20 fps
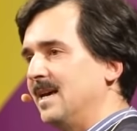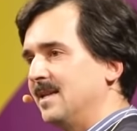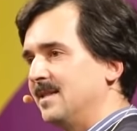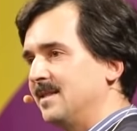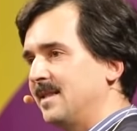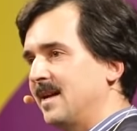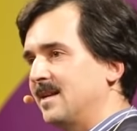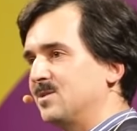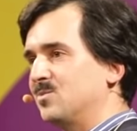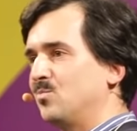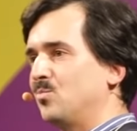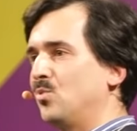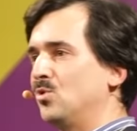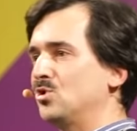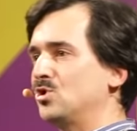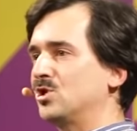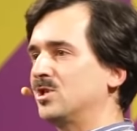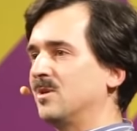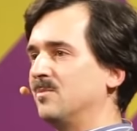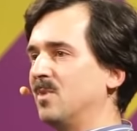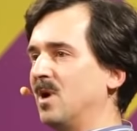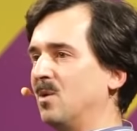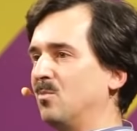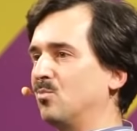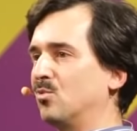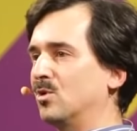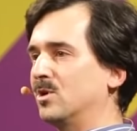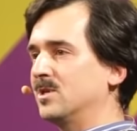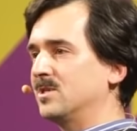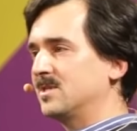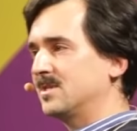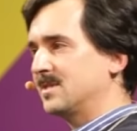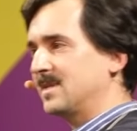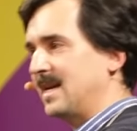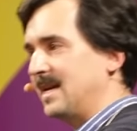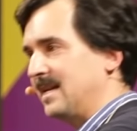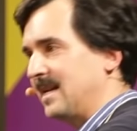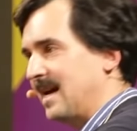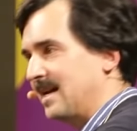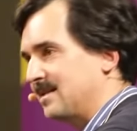that pushed them upwards,
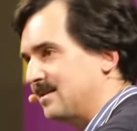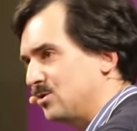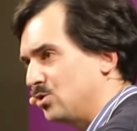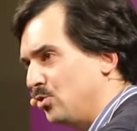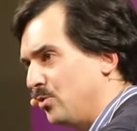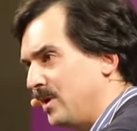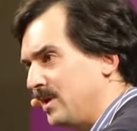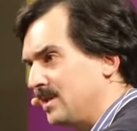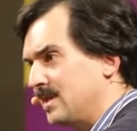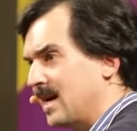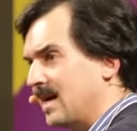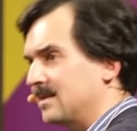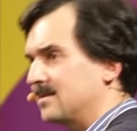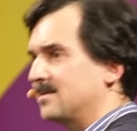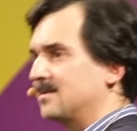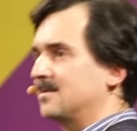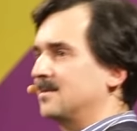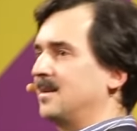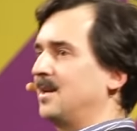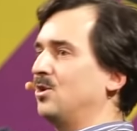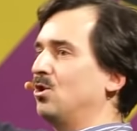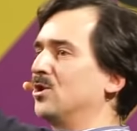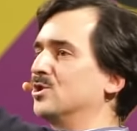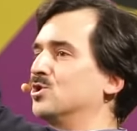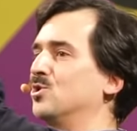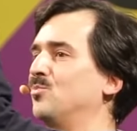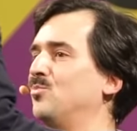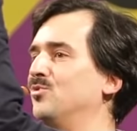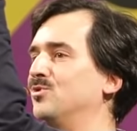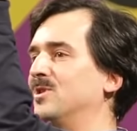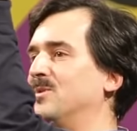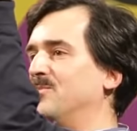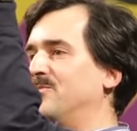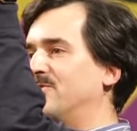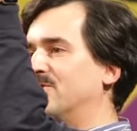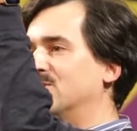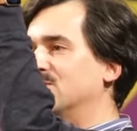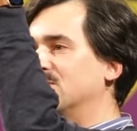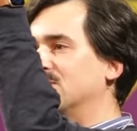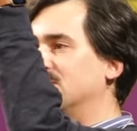and at doing that, it also put them
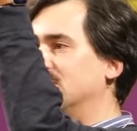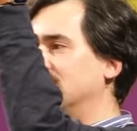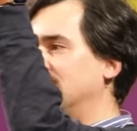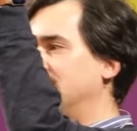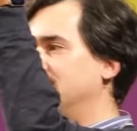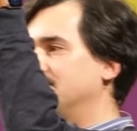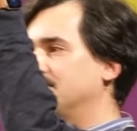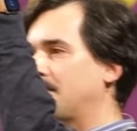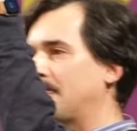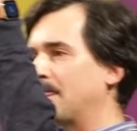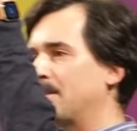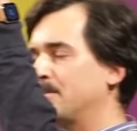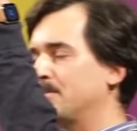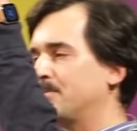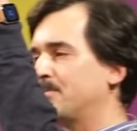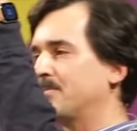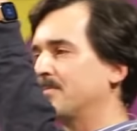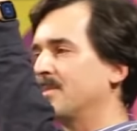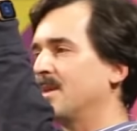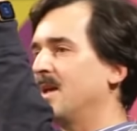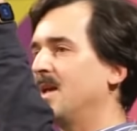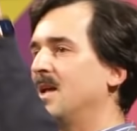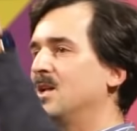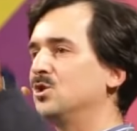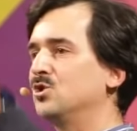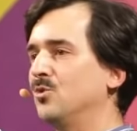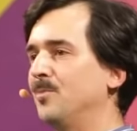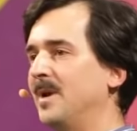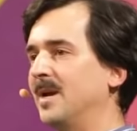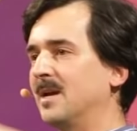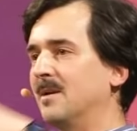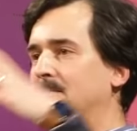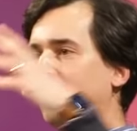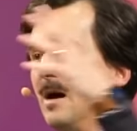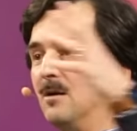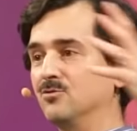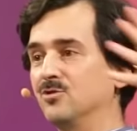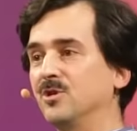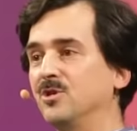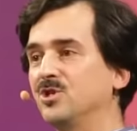vertically to make a
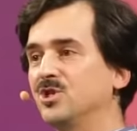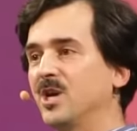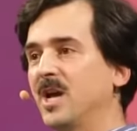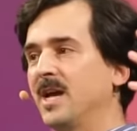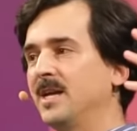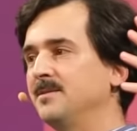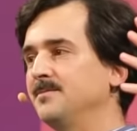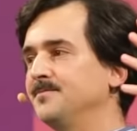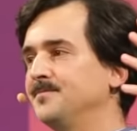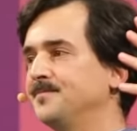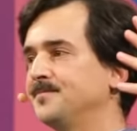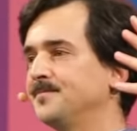mountain chain.